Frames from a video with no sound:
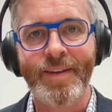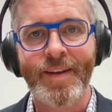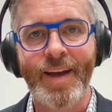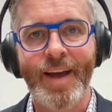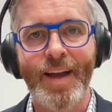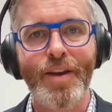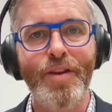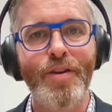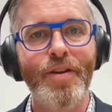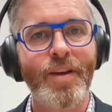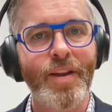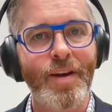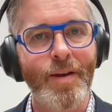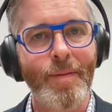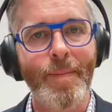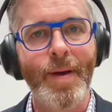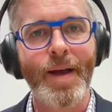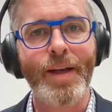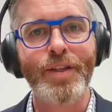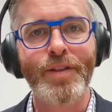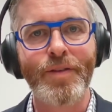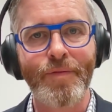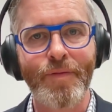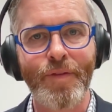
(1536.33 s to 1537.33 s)
And you can
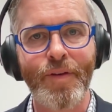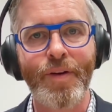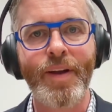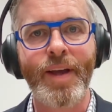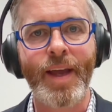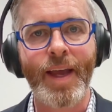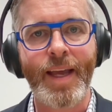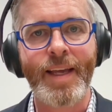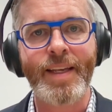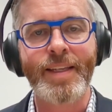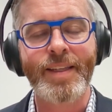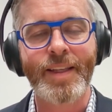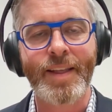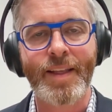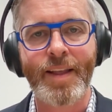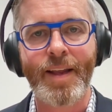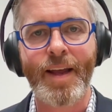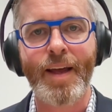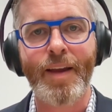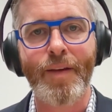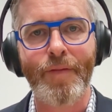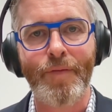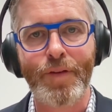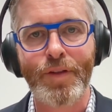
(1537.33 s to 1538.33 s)
imagine very easily that
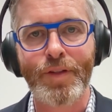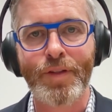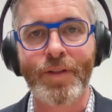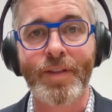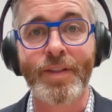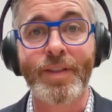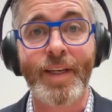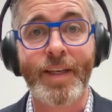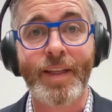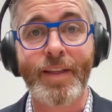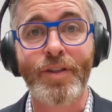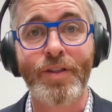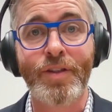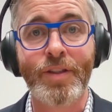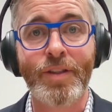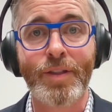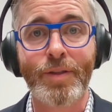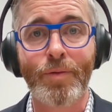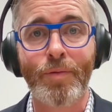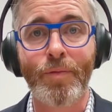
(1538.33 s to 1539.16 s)
artificial intelligence